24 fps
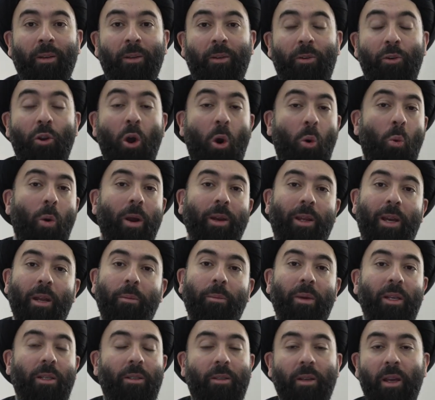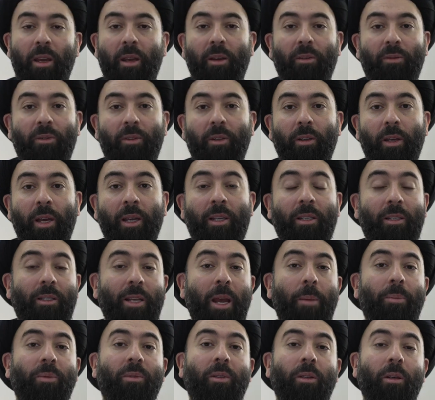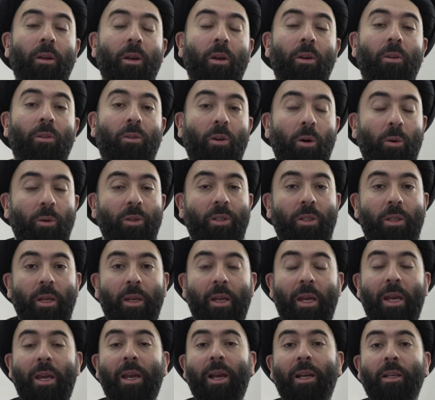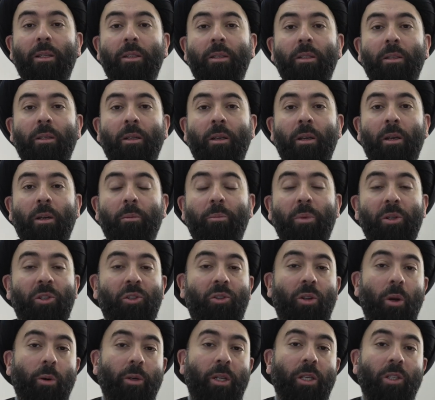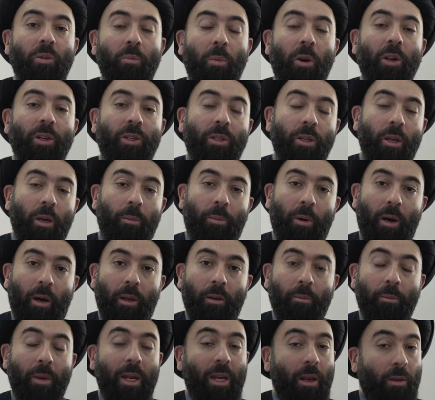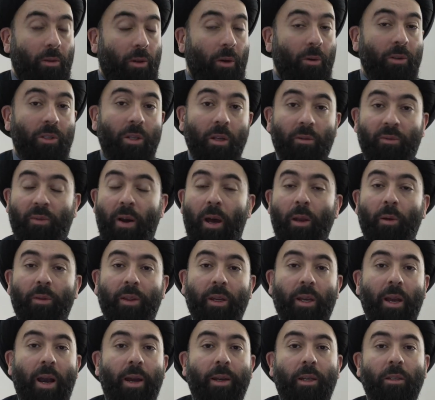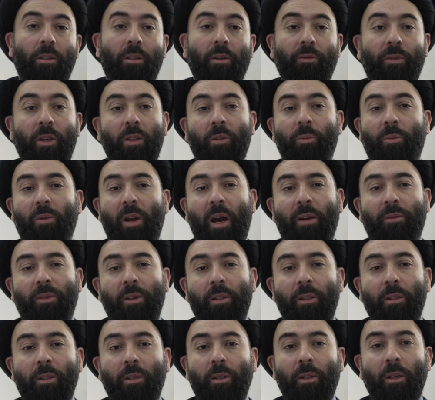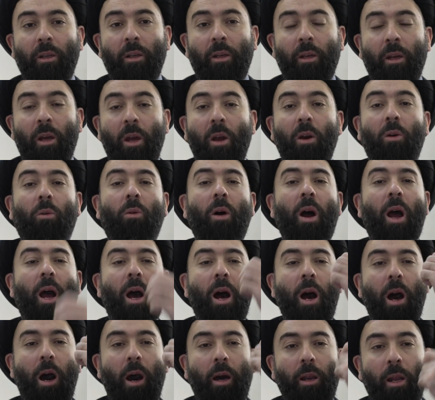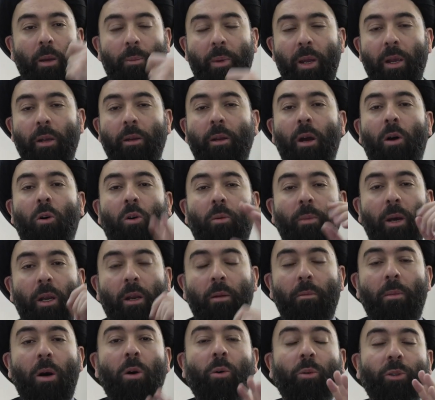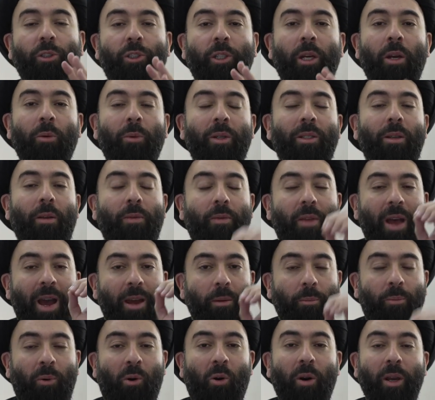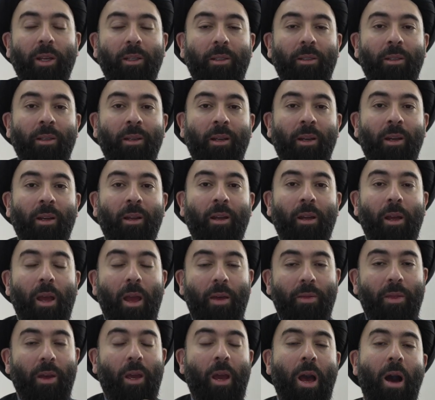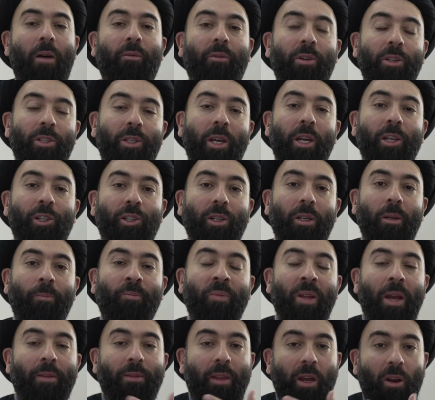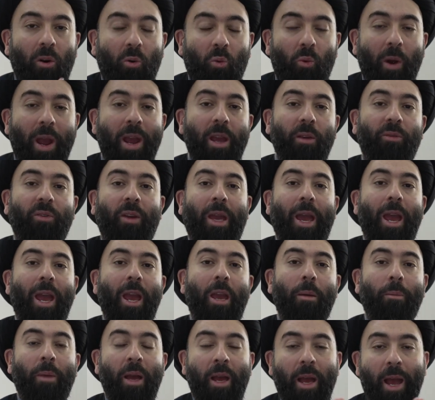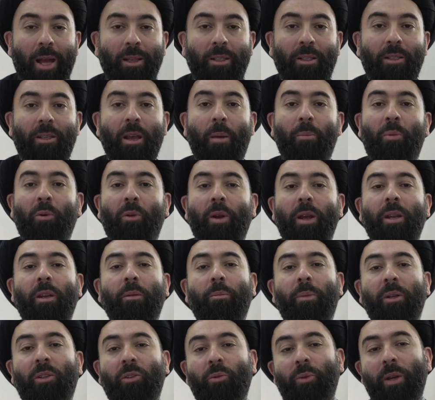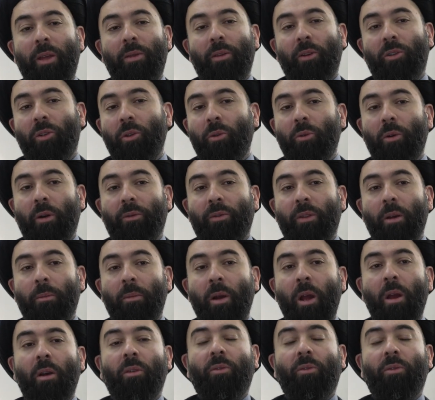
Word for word: No one can be saved except those that He has bestowed His mercy upon, meaning those that follow the guidance of these prophets. It was at that point in the conversation that a wave came and separated between the two of them.